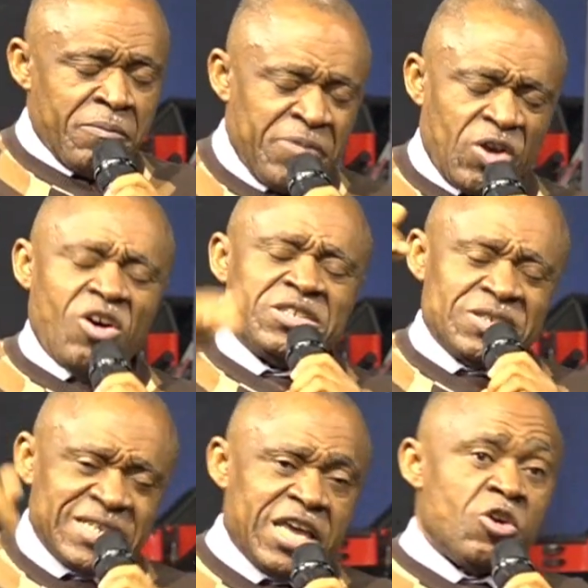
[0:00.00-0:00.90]
Because you
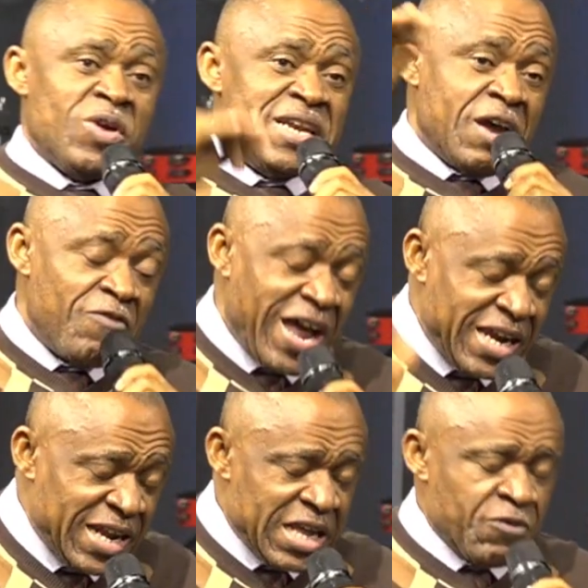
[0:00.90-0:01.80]
say you will never
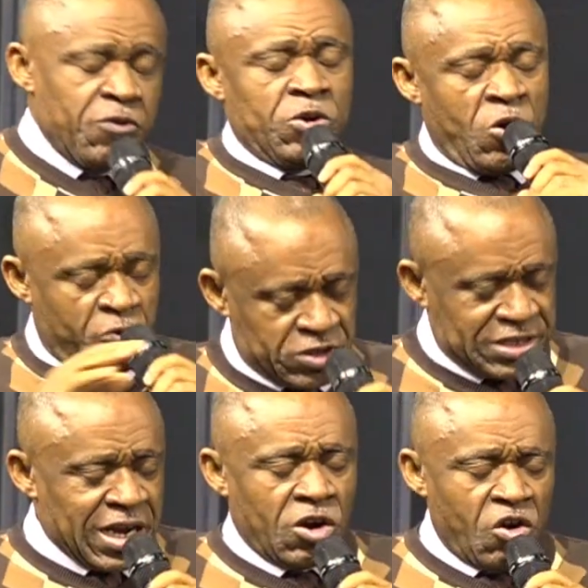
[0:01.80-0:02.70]
leave nor
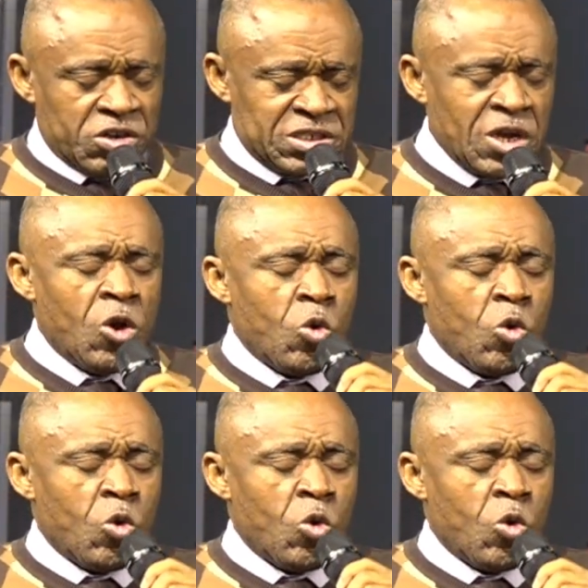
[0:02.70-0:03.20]
forsake us.